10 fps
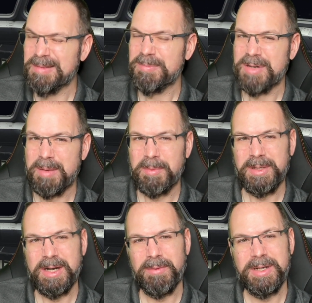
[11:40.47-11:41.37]

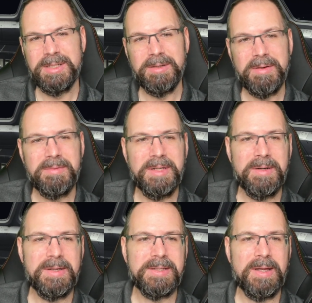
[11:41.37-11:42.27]
Probably not range zero. You
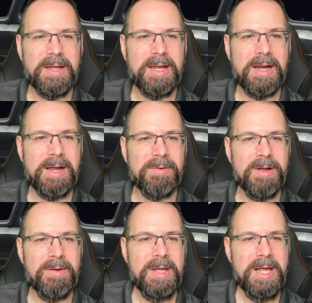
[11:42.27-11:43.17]
know, so I, I, I don't know.